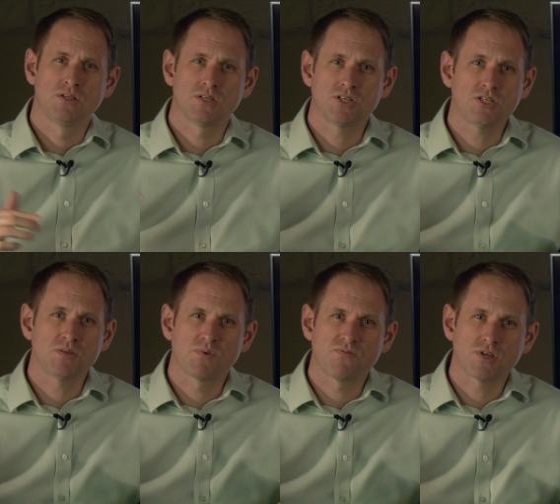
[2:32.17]
They're
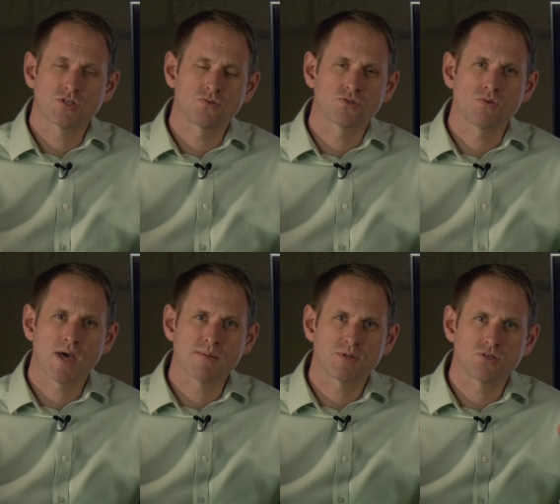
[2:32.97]
chasing professionals who
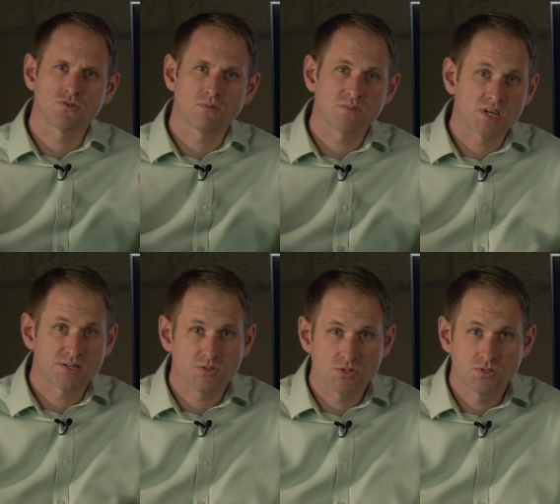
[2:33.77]
are happy to drop
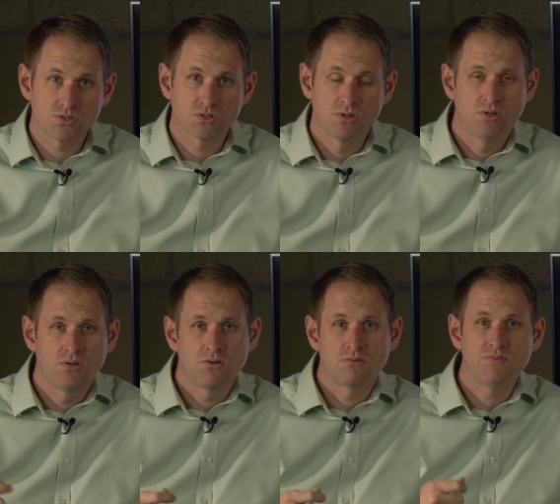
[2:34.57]
thousands
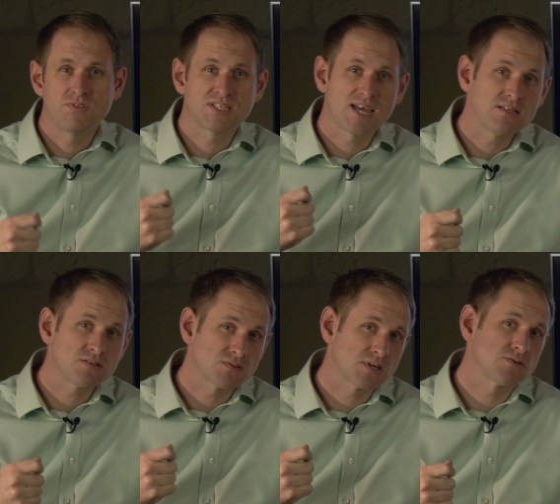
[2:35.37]
or even
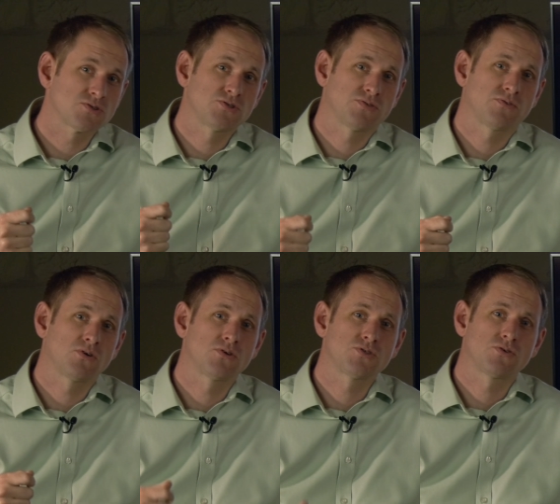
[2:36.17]
tens of thousands of
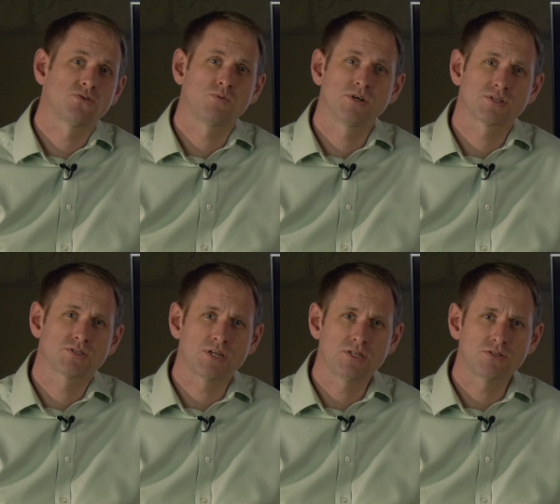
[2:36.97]
dollars on a
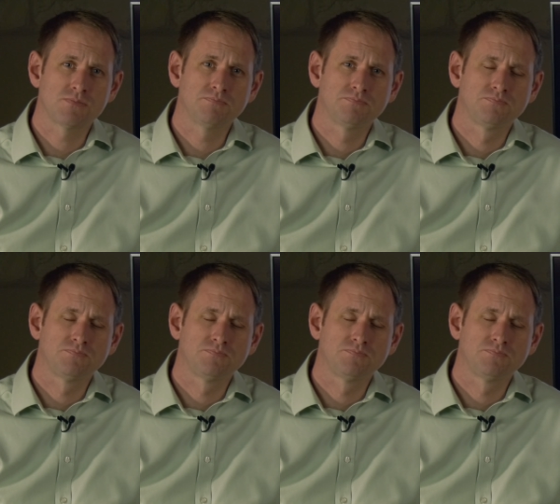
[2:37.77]
workstation.